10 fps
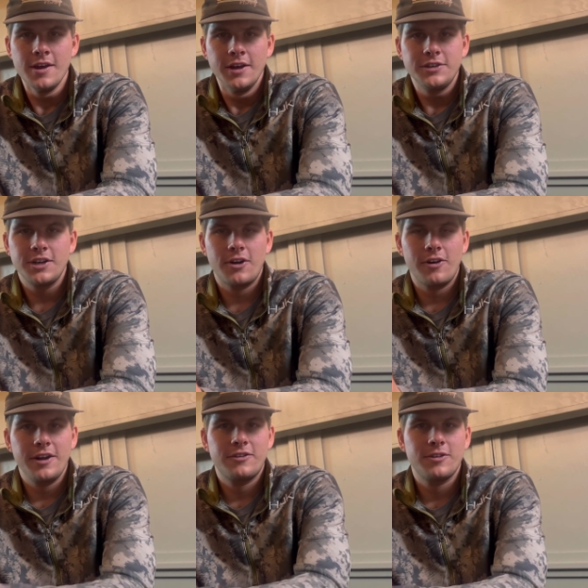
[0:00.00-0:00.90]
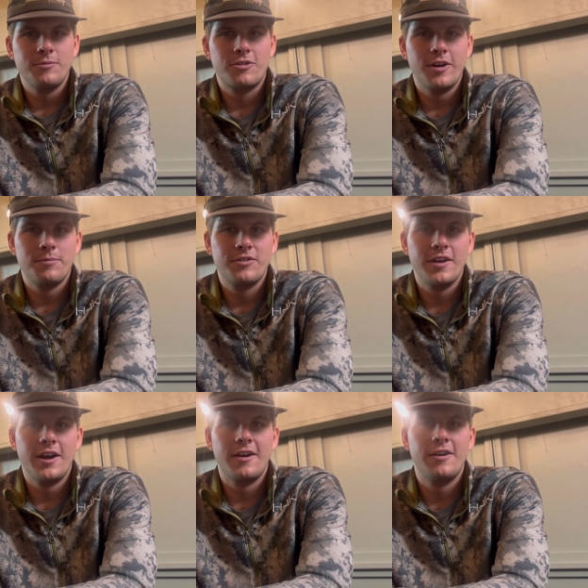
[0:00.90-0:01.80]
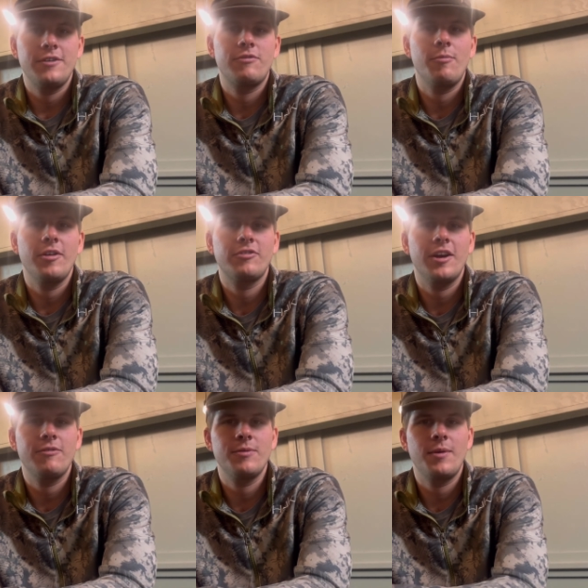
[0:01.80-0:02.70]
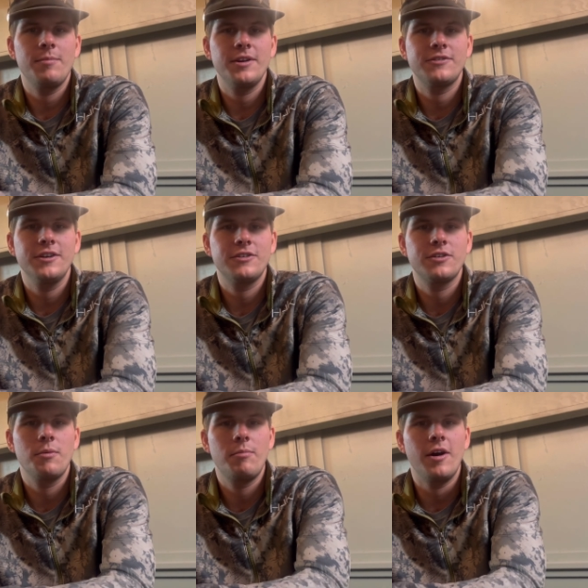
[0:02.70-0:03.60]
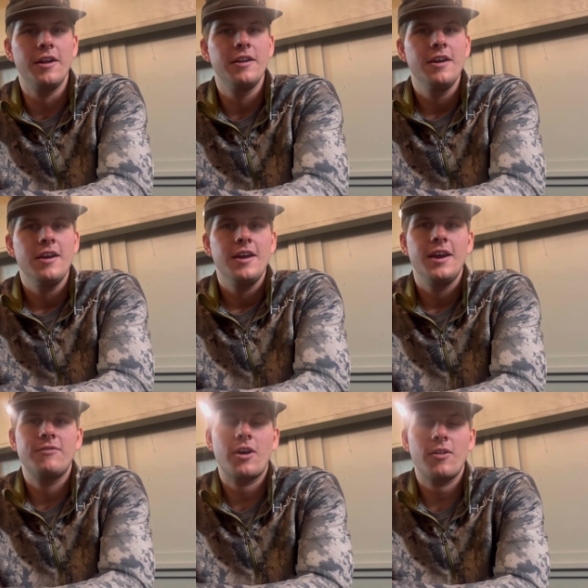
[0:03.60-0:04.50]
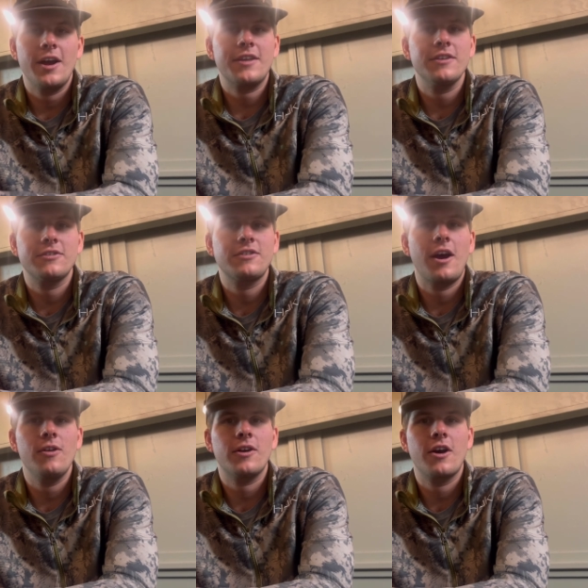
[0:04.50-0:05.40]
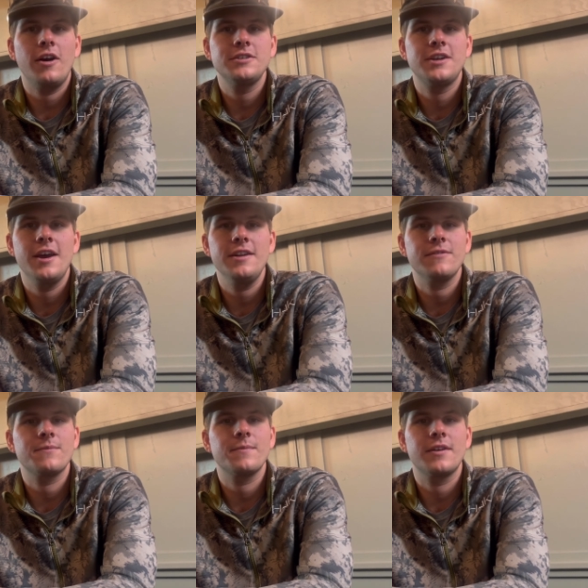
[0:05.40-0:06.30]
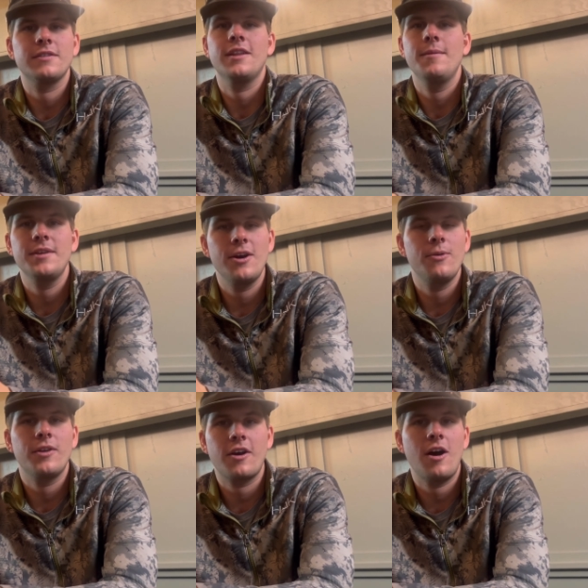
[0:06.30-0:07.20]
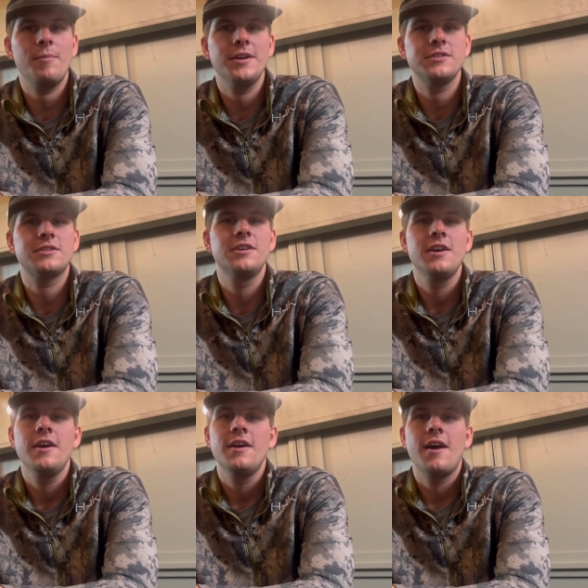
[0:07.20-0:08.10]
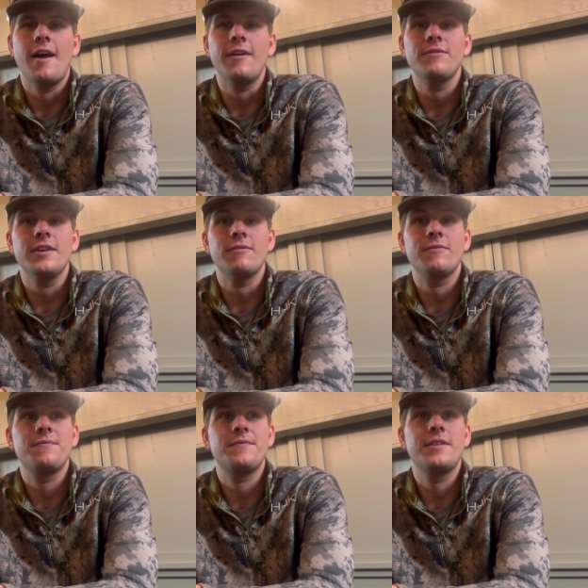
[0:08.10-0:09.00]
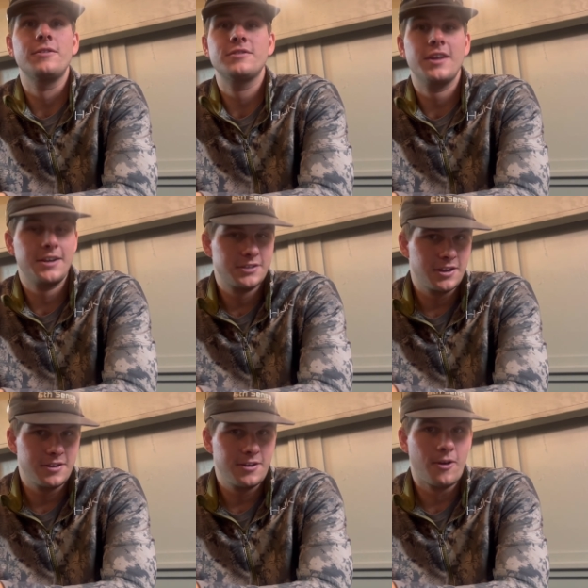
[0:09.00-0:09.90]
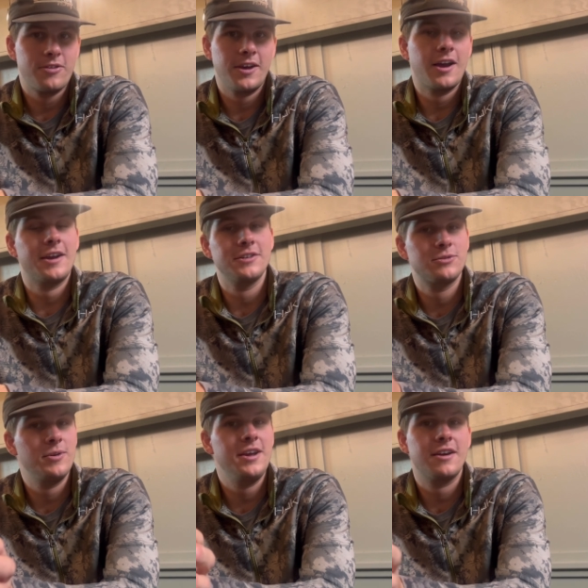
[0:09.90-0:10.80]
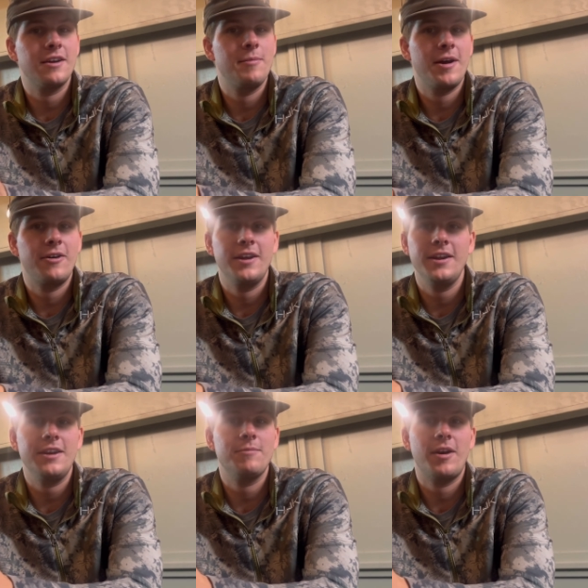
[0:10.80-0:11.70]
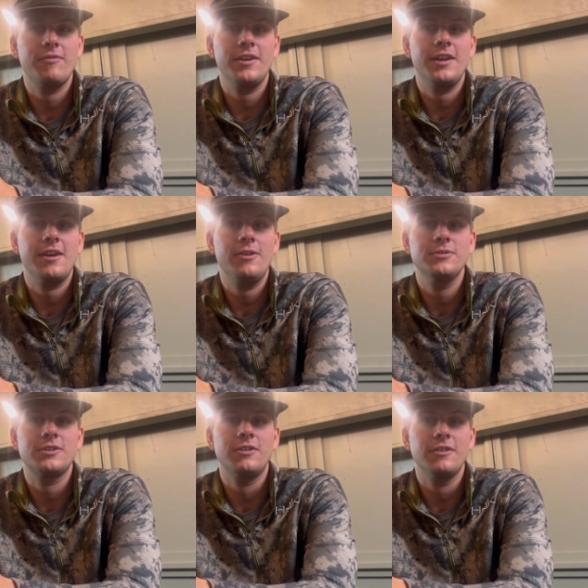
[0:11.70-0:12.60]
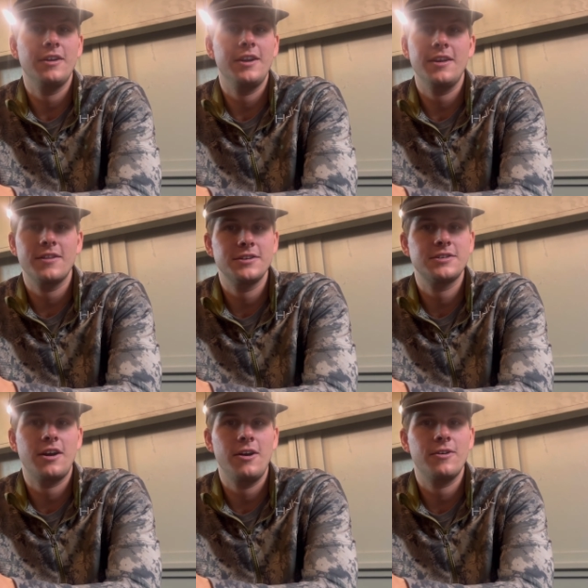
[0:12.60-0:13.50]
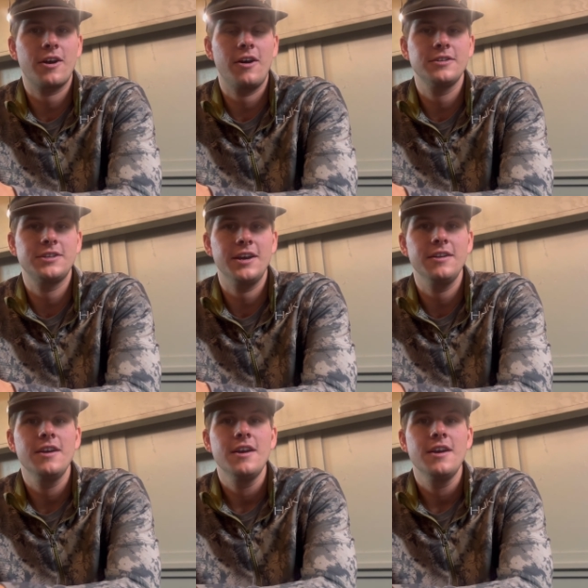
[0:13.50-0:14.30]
generate some trips there for myself and my business. But if y'all like this style of content, let me know in the comments. If there's things that y'all think I can tweak about any of my videos or any of this style of content,